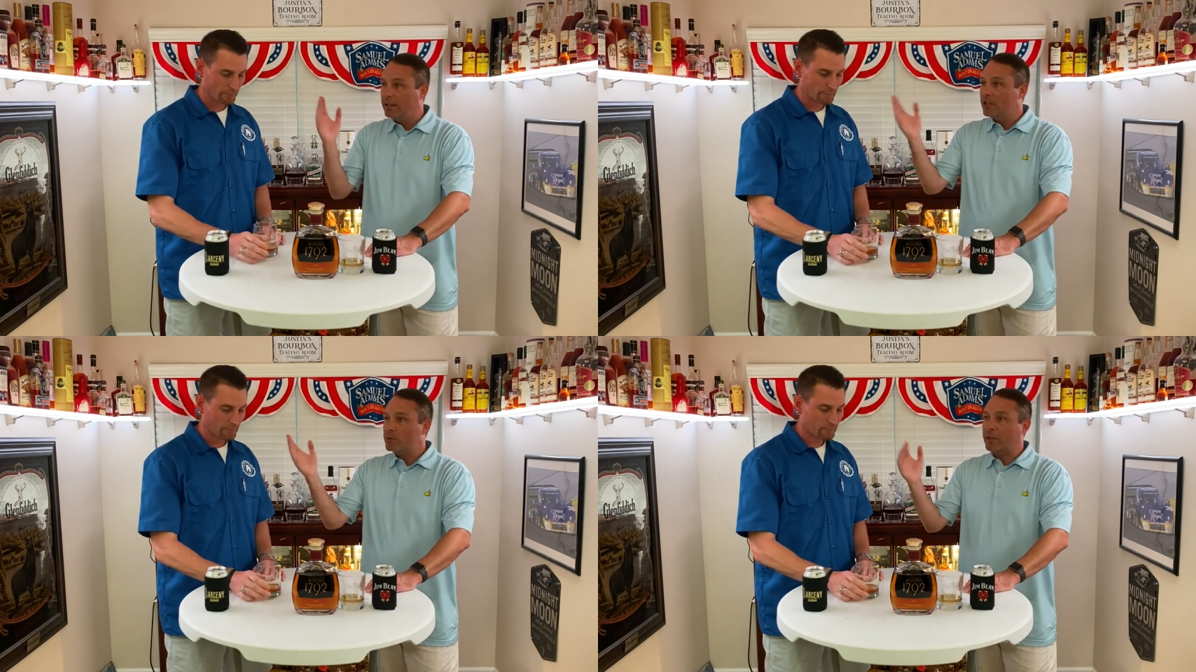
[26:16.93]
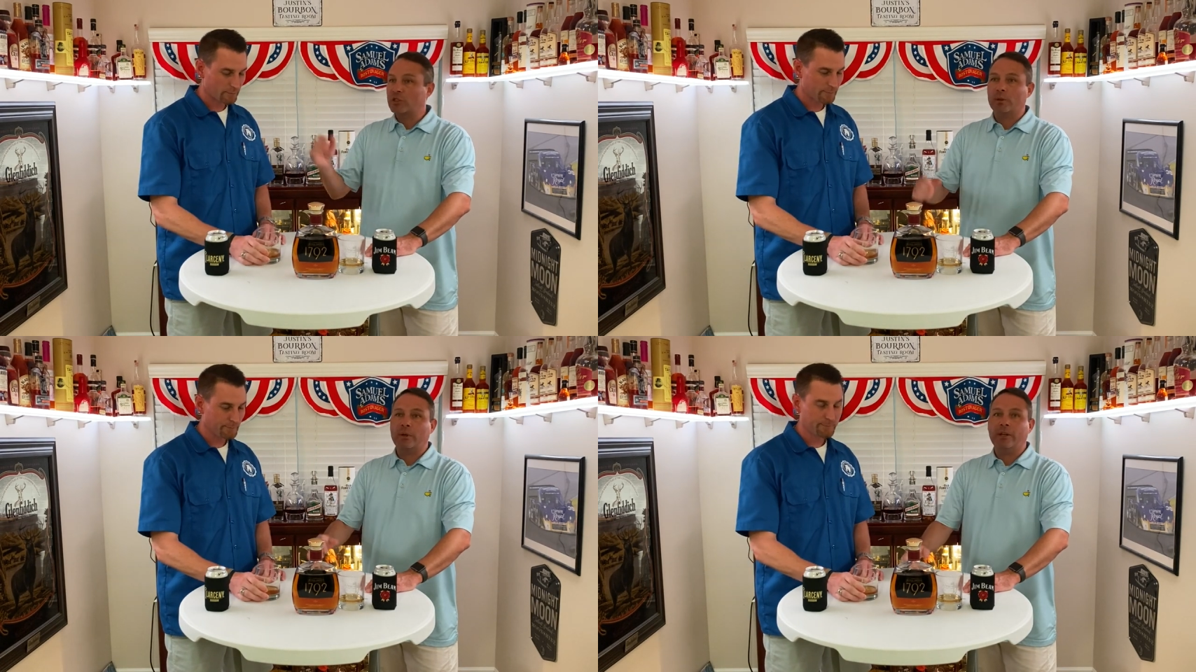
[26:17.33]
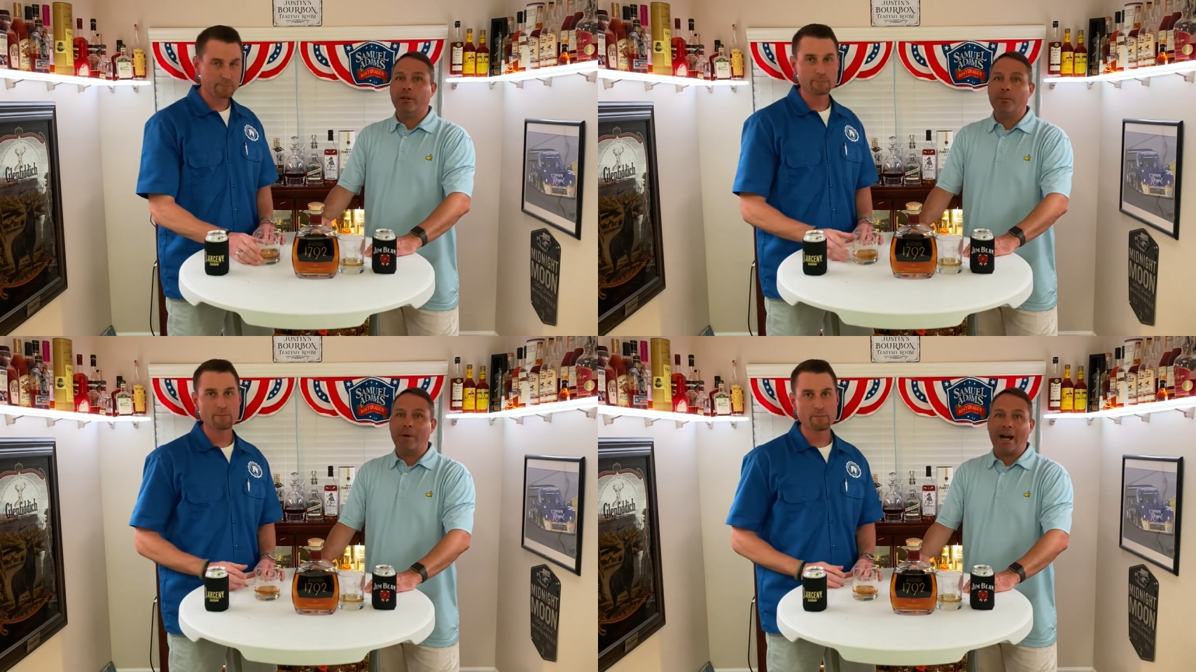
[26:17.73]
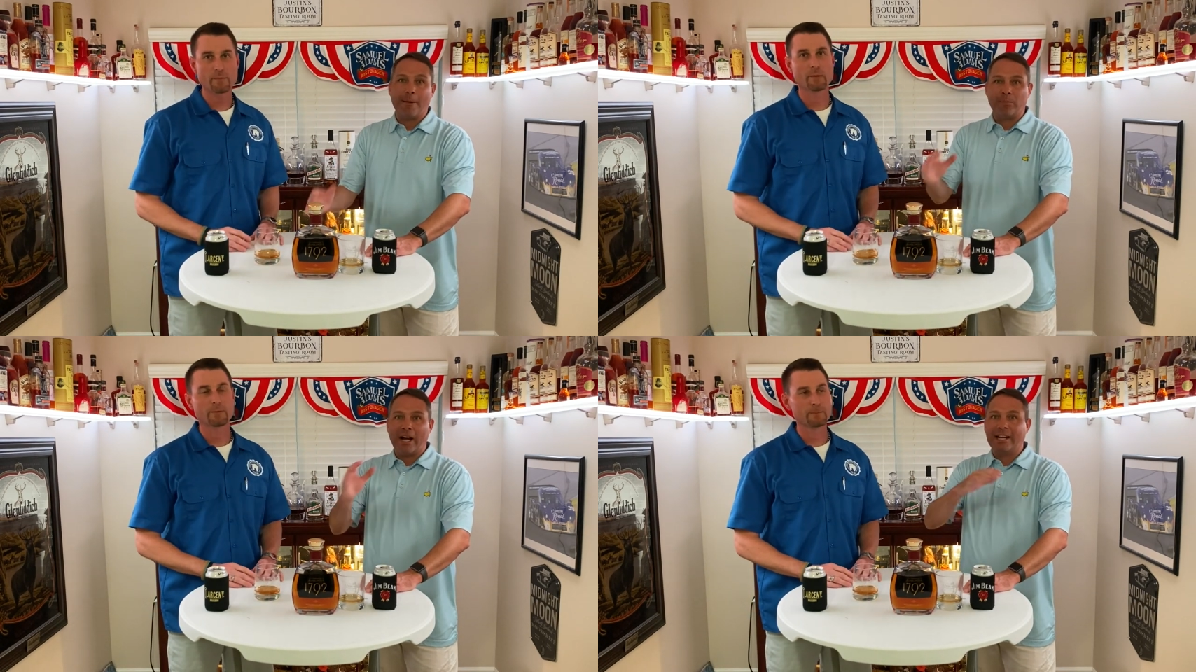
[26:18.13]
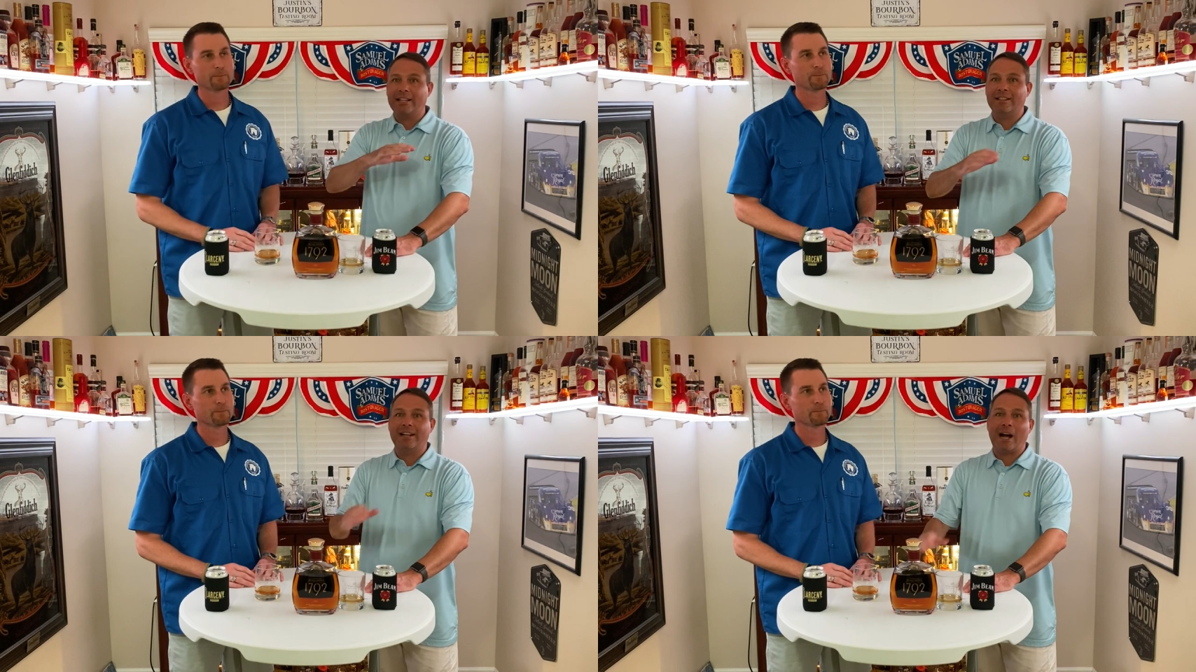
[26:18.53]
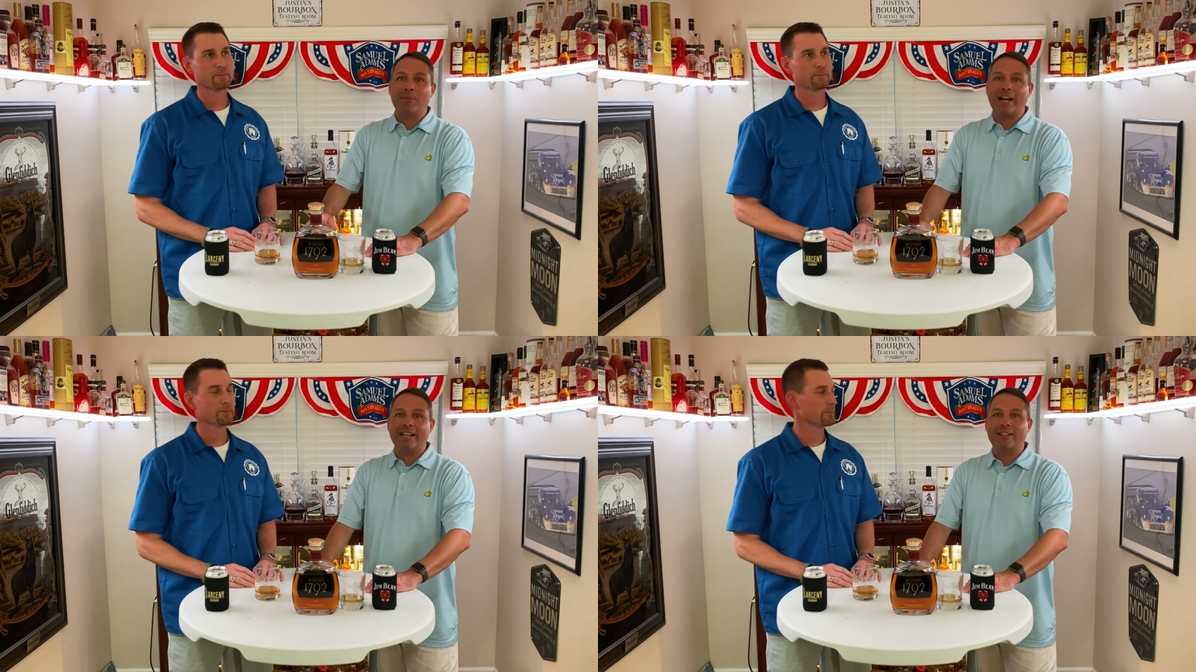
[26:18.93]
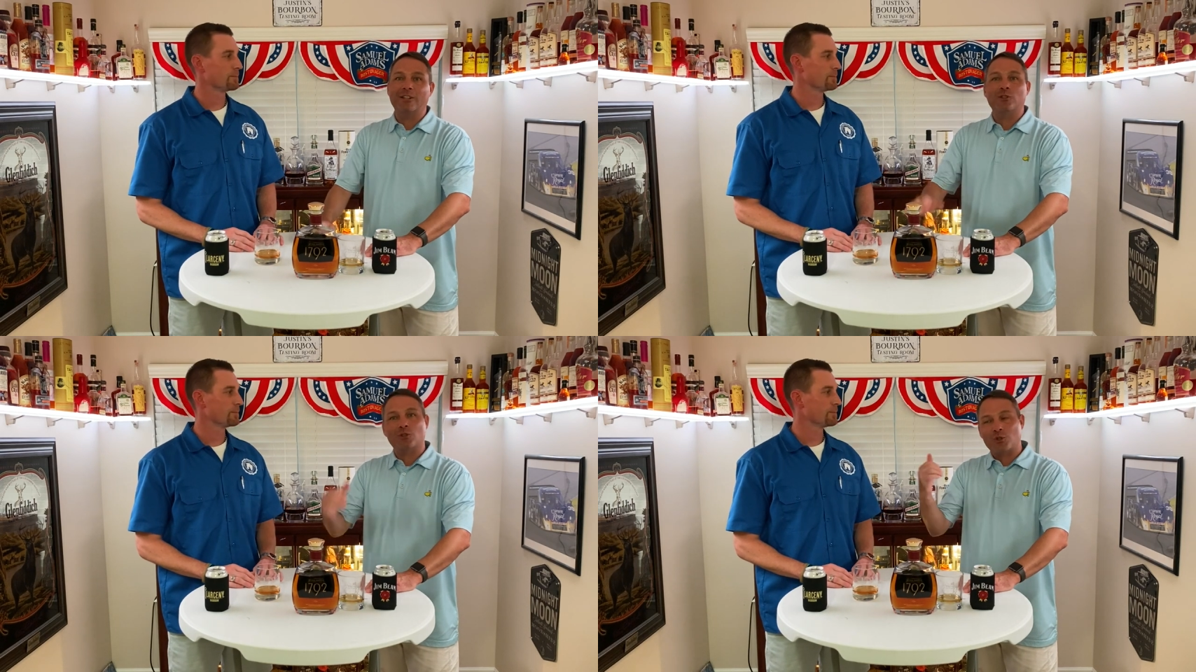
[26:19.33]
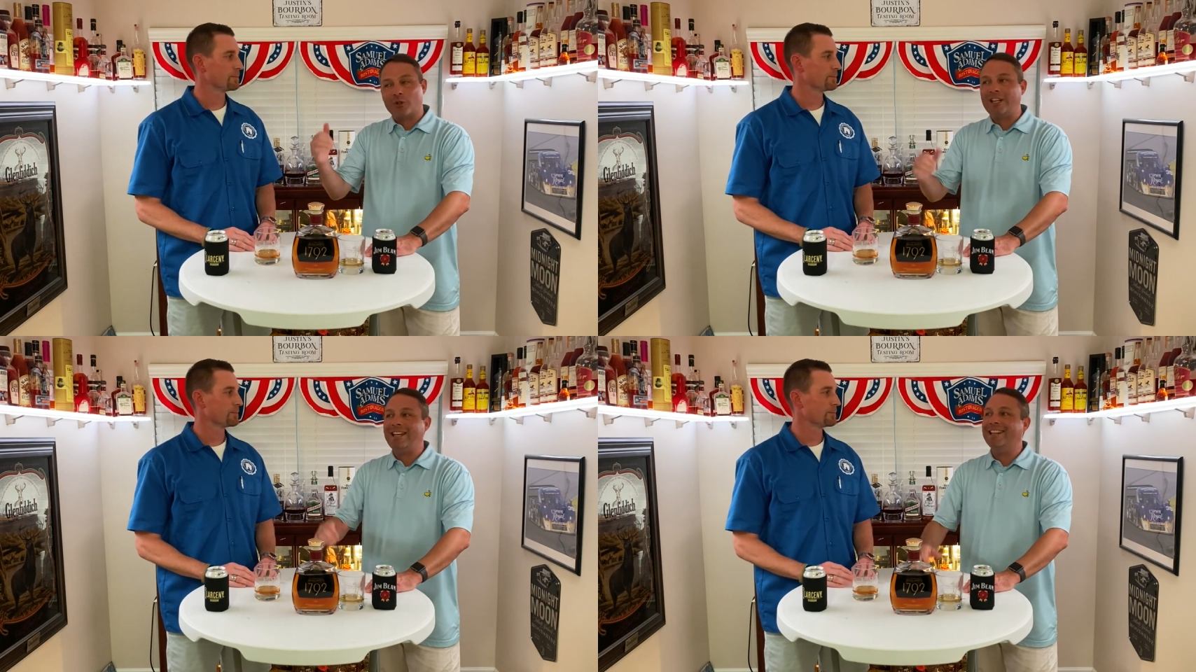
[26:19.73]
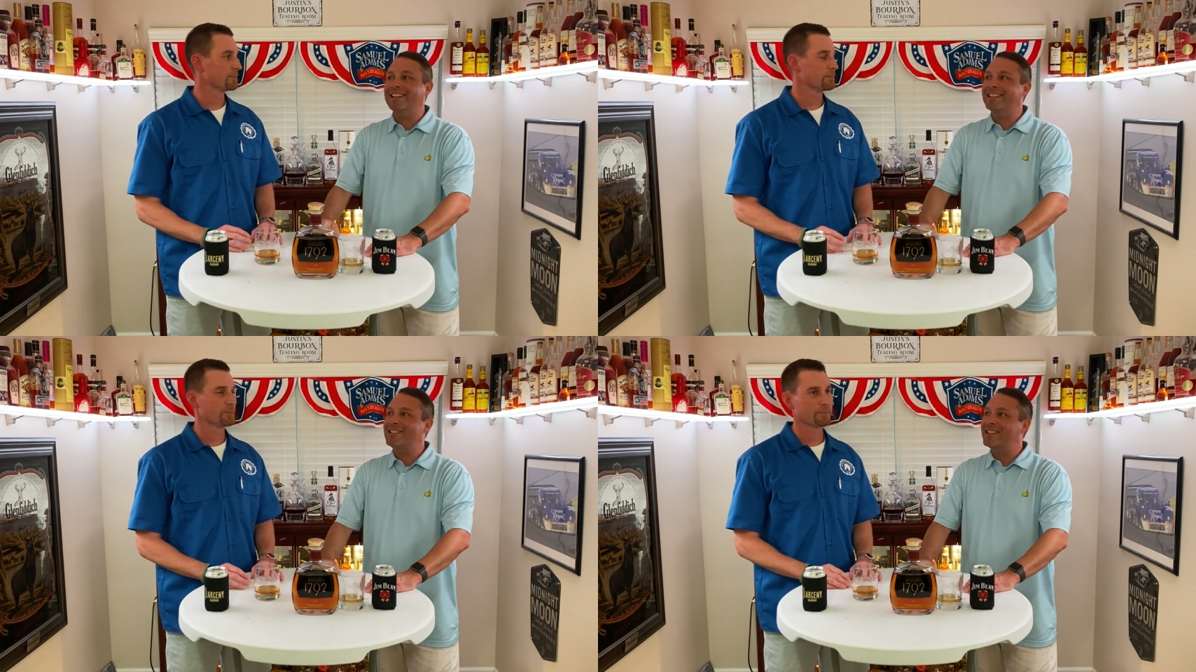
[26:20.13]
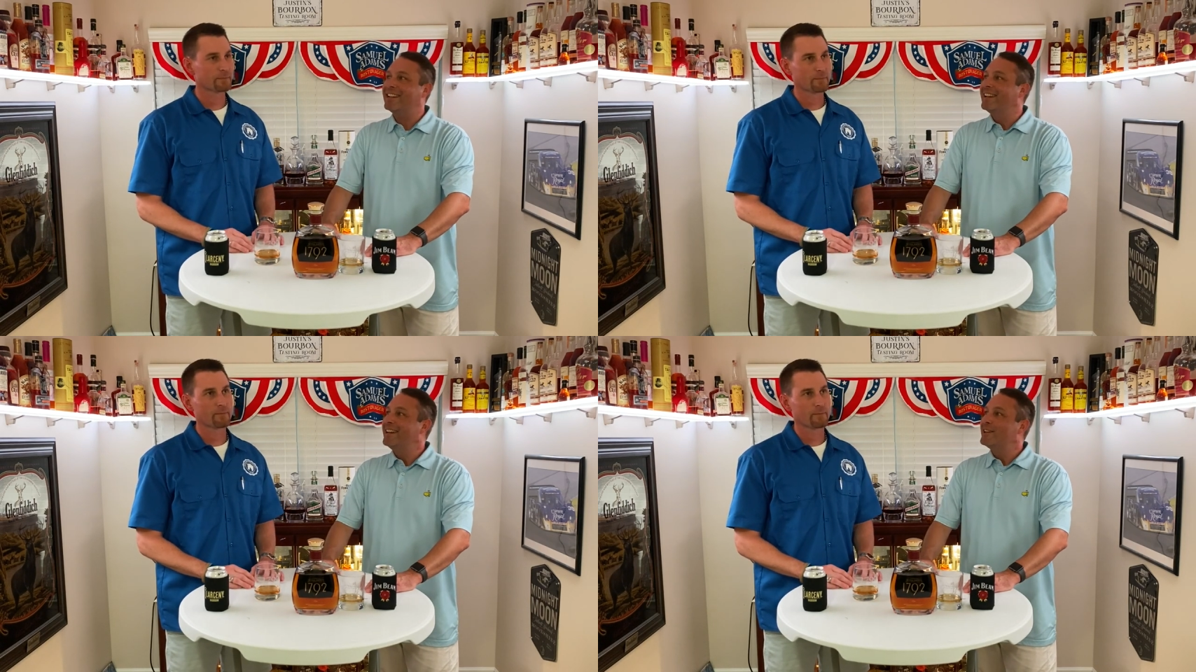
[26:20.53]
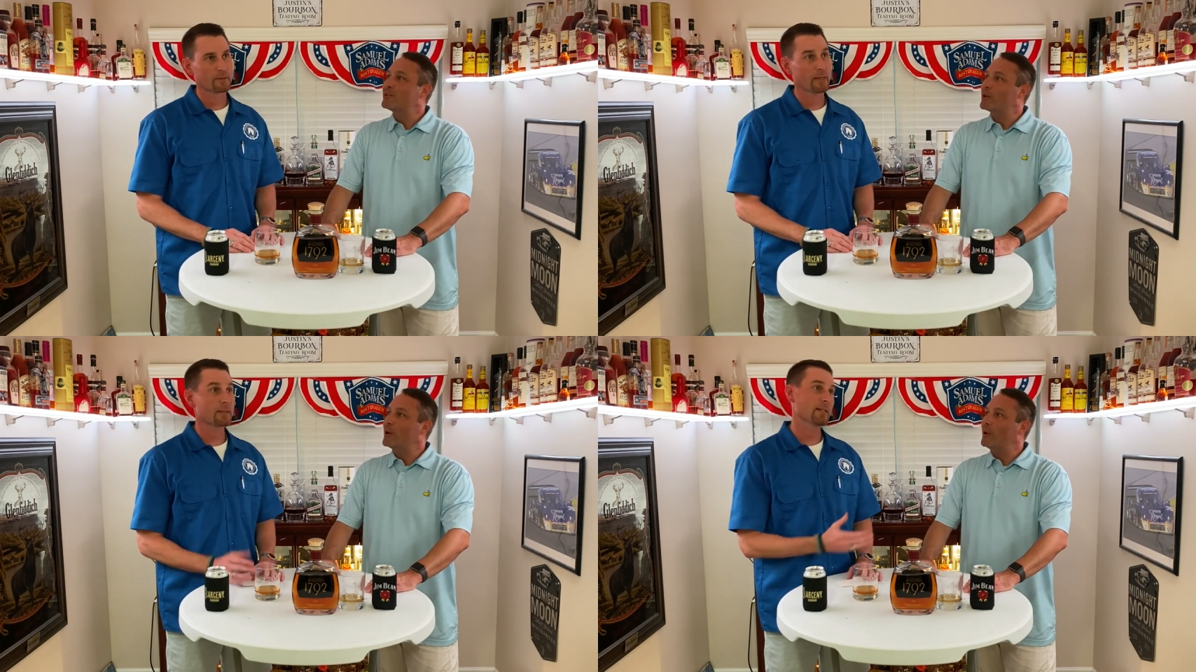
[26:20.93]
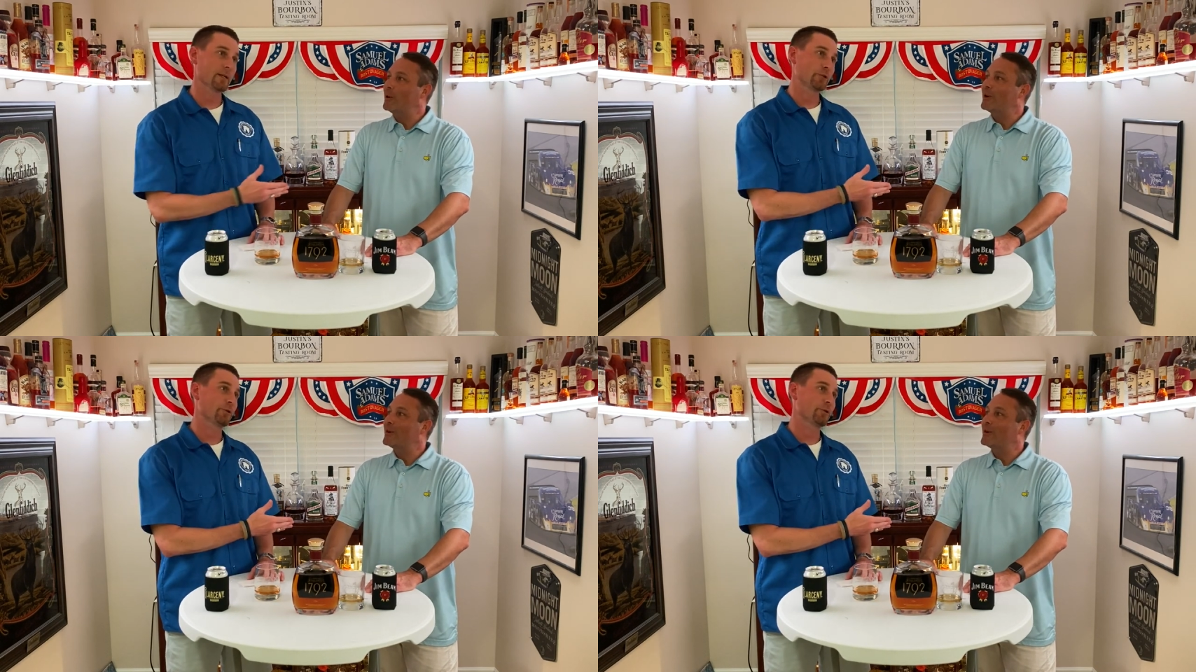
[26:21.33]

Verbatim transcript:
Speaker 1: Especially with him, I'm not in the I'm not in the industry. He is, so that's not true.